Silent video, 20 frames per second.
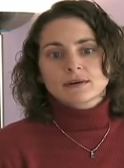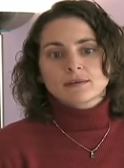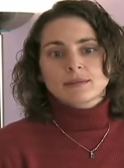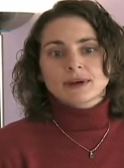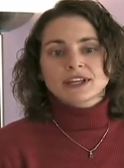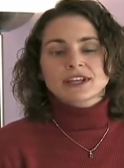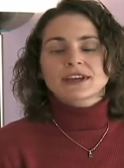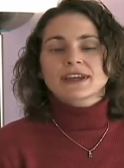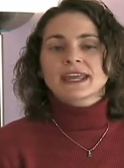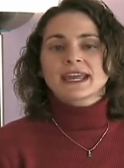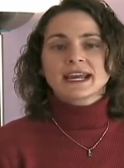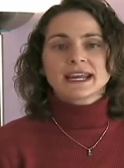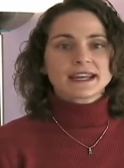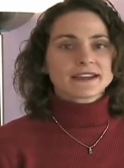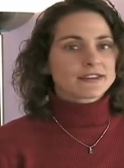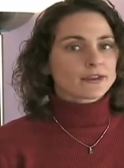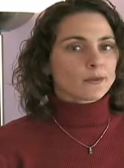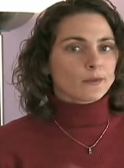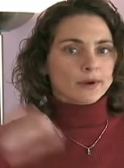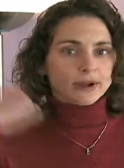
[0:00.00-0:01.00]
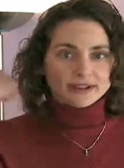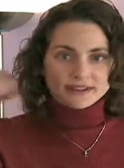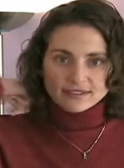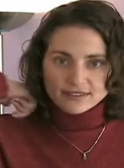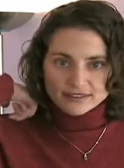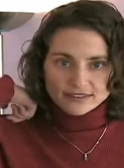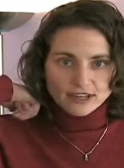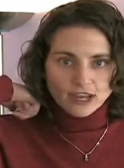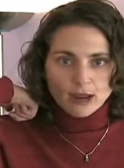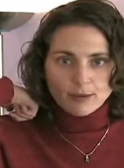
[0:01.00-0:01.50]
But you can't get the ones at
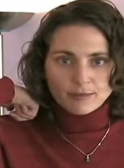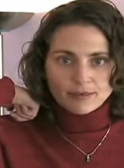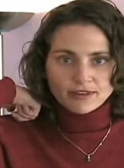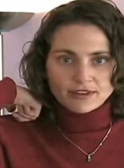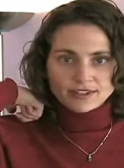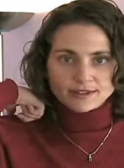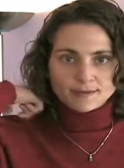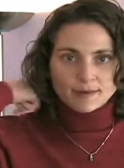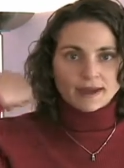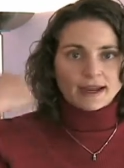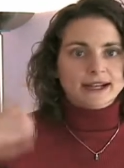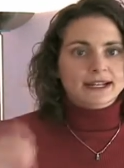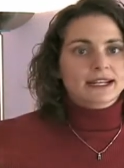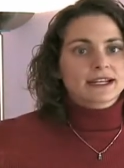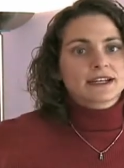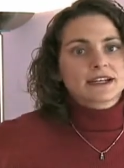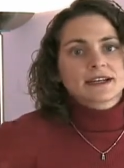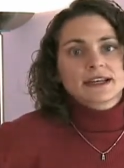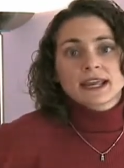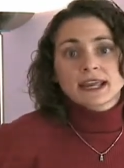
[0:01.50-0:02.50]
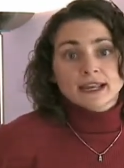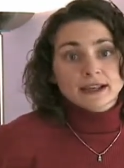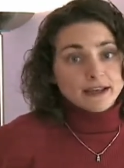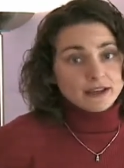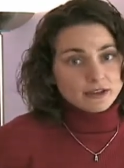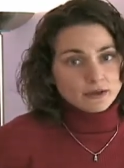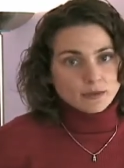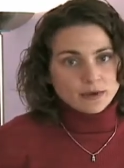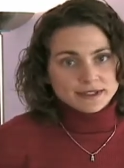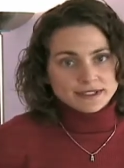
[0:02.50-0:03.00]
the top of the spine, and you can't
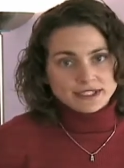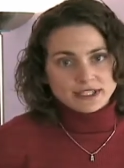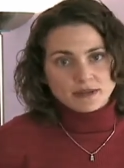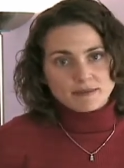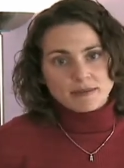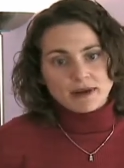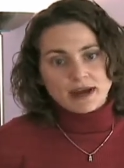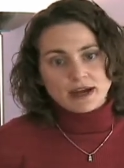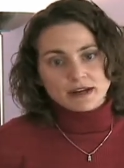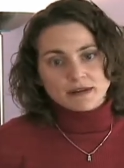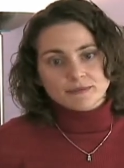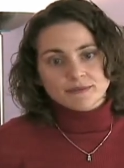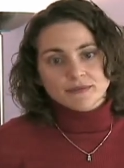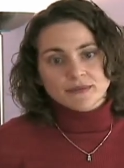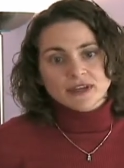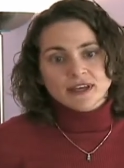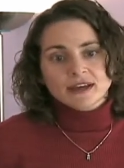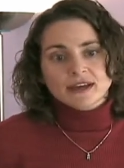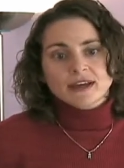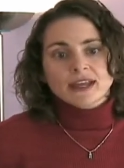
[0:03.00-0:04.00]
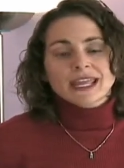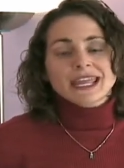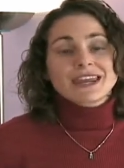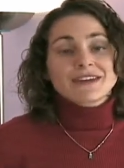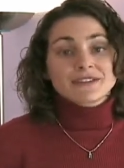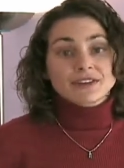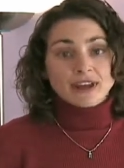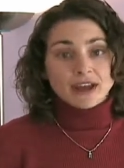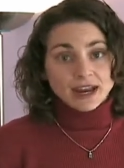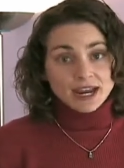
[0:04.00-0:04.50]
get the ones at the bottom.
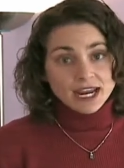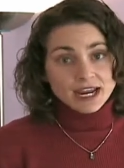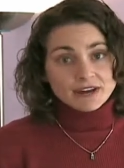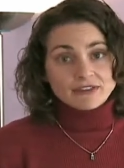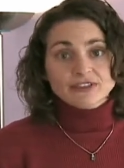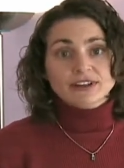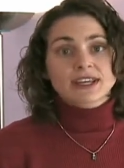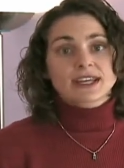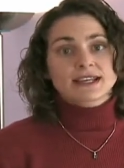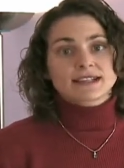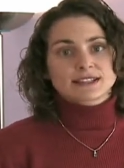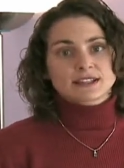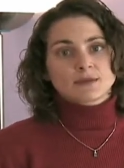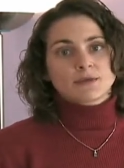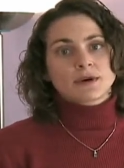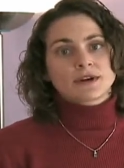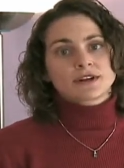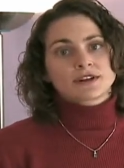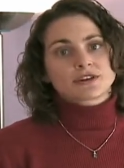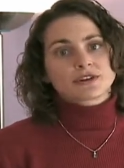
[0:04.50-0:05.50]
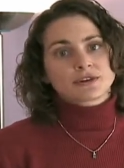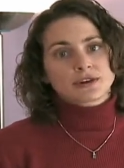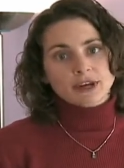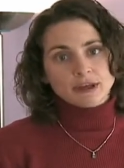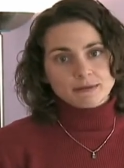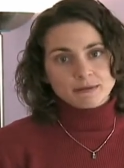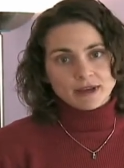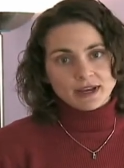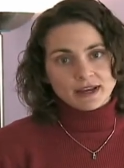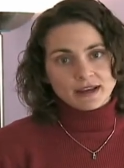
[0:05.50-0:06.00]
Even I have to get someone to
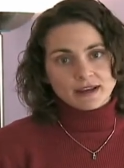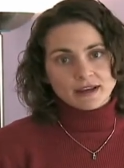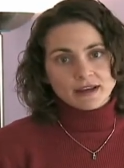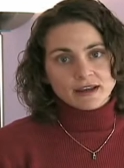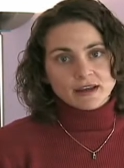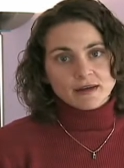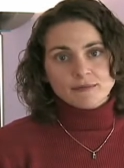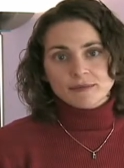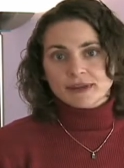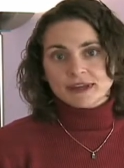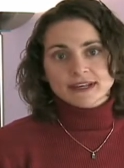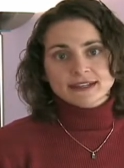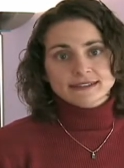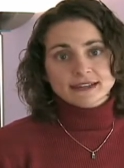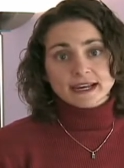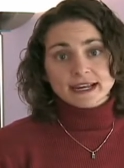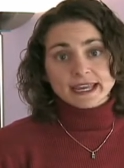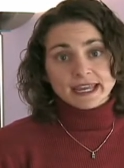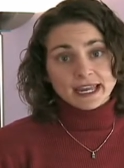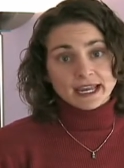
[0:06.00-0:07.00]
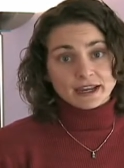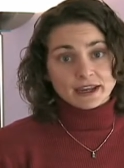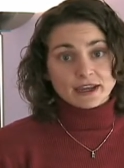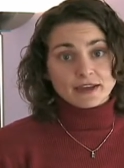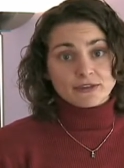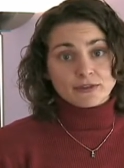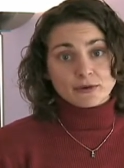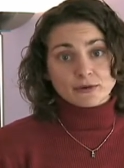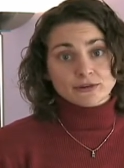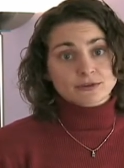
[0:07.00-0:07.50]
treat me because I can't
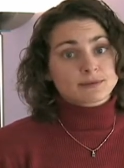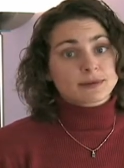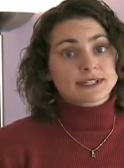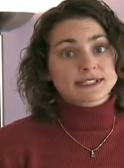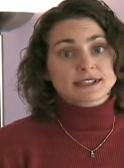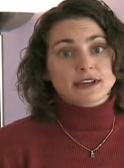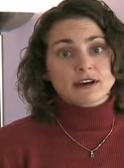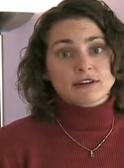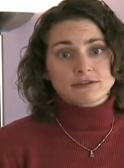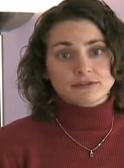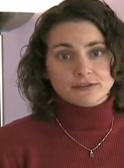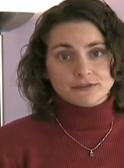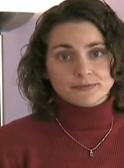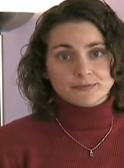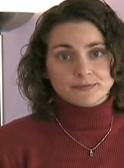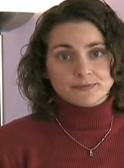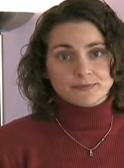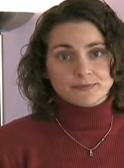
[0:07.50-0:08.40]
get those myself.